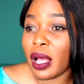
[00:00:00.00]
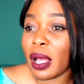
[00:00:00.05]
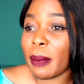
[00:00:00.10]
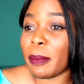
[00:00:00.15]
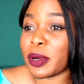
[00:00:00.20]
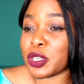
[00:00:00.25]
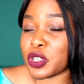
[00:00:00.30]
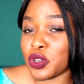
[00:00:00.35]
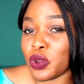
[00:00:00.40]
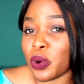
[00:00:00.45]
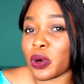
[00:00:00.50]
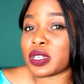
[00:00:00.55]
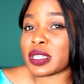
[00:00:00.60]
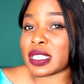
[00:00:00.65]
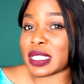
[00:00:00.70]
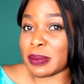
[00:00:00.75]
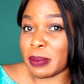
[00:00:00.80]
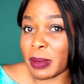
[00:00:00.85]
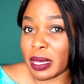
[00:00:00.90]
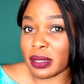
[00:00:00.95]
but you don't want to
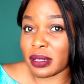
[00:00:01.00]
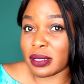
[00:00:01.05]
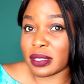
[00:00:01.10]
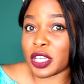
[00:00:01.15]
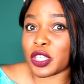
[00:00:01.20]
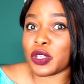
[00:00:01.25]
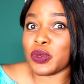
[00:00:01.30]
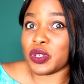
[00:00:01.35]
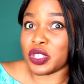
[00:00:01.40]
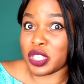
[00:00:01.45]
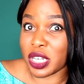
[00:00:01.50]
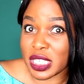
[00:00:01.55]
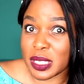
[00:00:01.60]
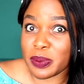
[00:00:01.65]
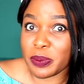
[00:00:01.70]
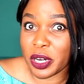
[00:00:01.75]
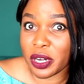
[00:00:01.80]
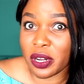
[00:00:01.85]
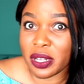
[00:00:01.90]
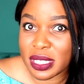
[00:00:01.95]
smell like you just
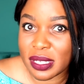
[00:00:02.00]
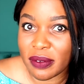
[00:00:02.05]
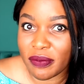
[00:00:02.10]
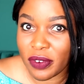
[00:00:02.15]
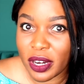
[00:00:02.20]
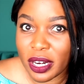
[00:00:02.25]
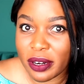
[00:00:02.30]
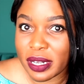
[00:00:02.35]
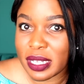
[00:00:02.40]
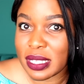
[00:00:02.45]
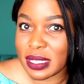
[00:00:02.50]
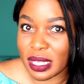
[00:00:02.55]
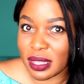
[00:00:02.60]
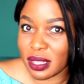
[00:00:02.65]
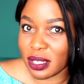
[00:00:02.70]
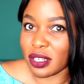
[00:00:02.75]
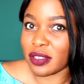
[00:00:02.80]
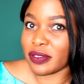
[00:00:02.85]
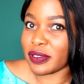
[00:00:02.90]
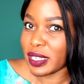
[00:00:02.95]
sprayed on some fragrance at
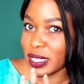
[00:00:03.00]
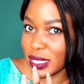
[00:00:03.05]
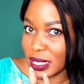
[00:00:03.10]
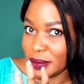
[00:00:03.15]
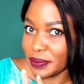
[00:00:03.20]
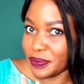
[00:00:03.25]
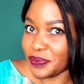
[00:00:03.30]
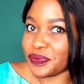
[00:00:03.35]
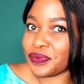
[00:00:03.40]
the office.